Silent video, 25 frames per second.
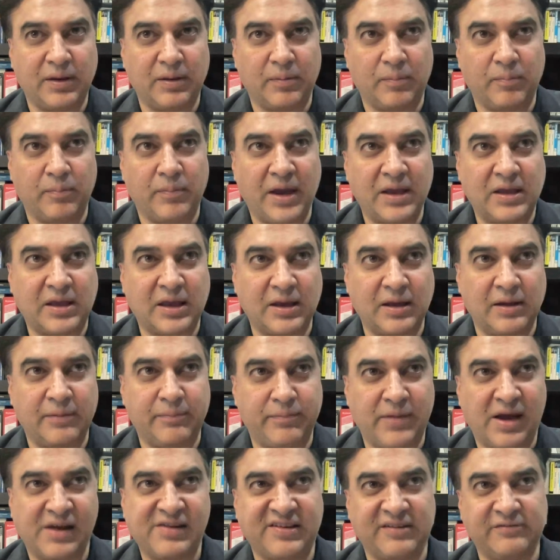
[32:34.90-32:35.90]
making a
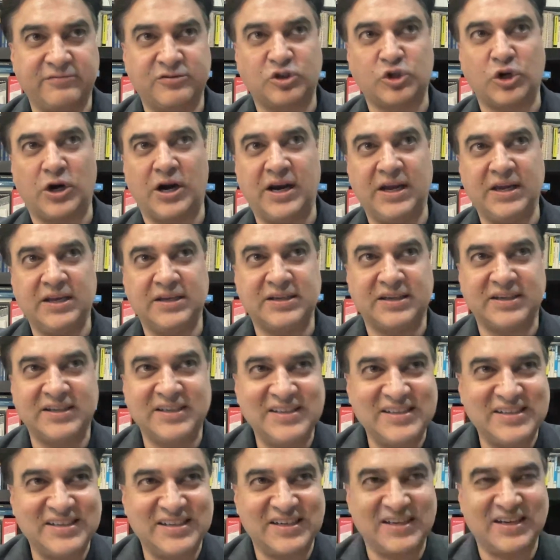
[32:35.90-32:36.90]
massive trade
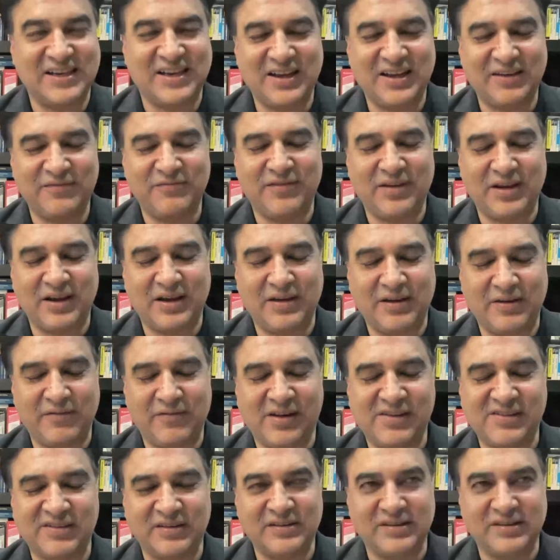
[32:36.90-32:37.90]

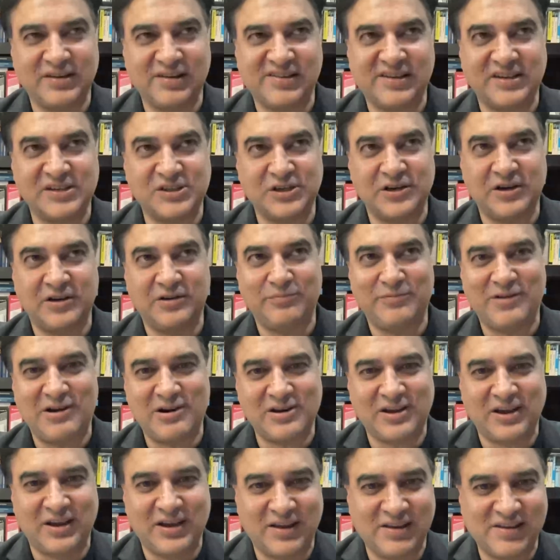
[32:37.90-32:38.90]
investment decision on the
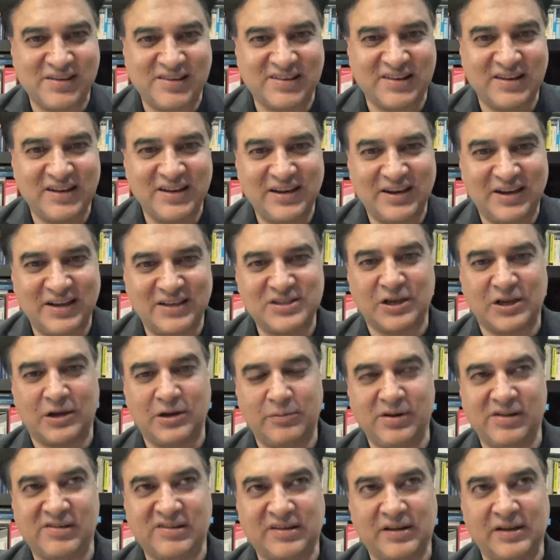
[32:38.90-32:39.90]
markets
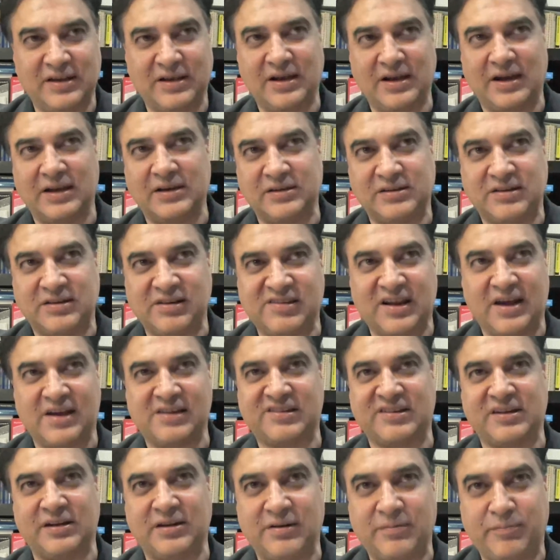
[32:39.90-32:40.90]
autonomously, and a
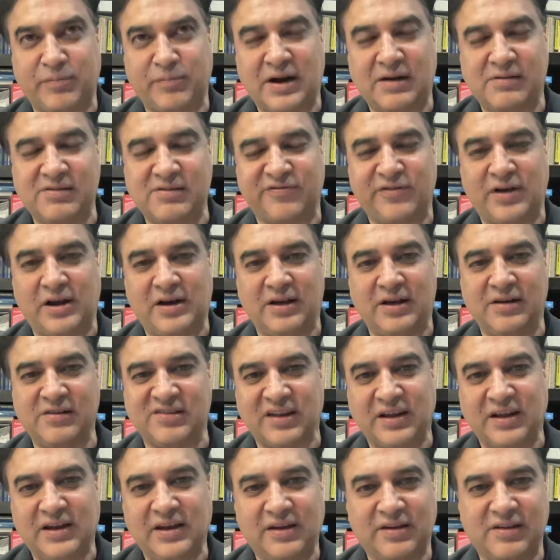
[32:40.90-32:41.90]
disaster perhaps
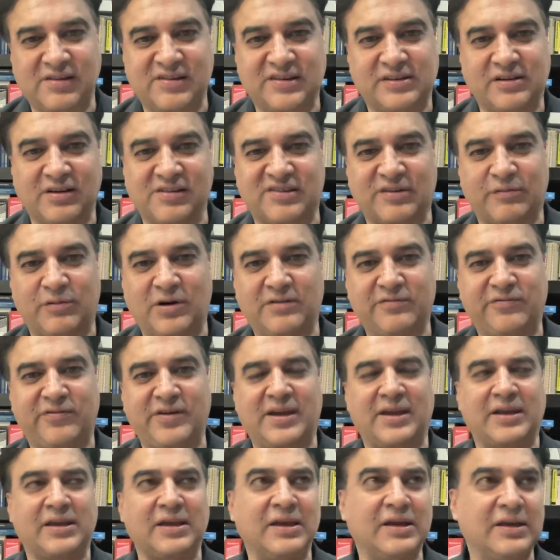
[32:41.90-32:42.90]
follows because it does the wrong
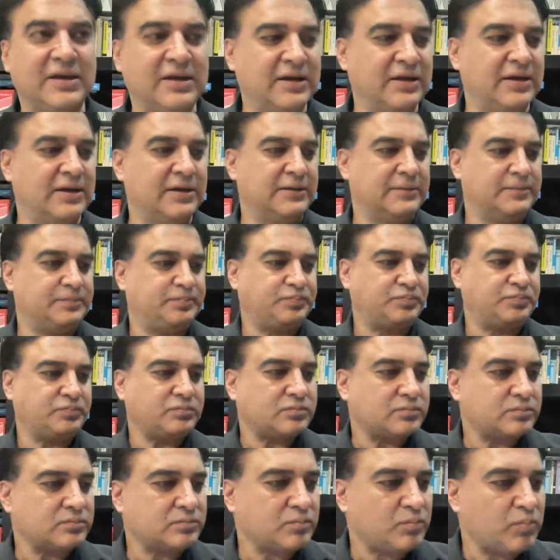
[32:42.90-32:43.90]
thing,
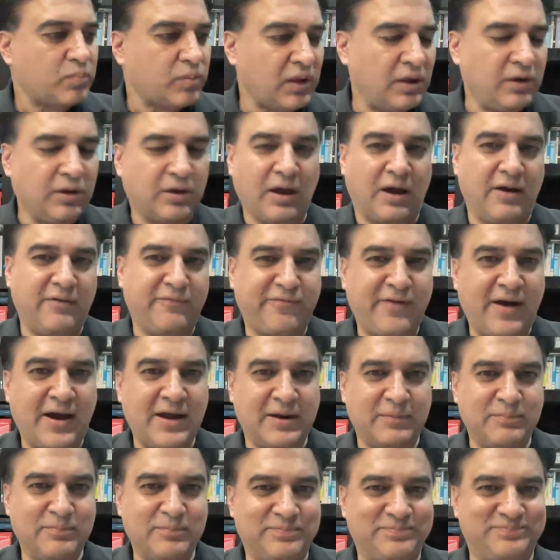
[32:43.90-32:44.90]
you can't
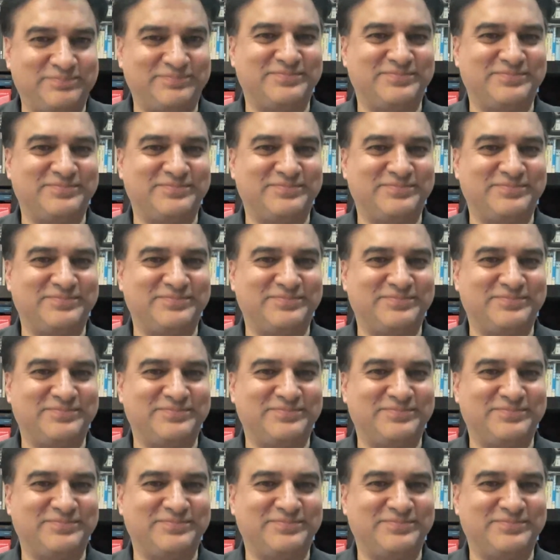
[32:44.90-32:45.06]
fire them.